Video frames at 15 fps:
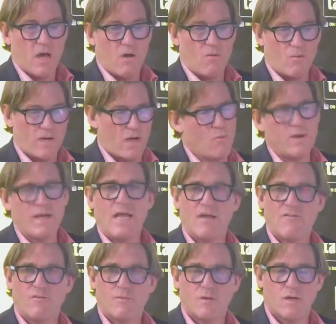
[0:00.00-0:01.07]
we don't want to hear
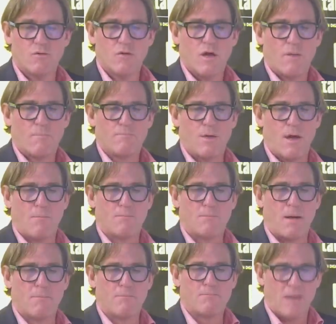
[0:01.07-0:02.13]
from you, but
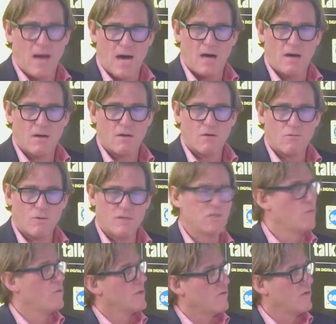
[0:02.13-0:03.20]
but but we do
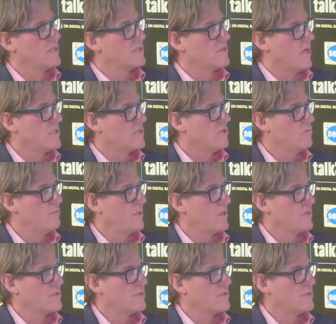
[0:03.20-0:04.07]
want to criticise you because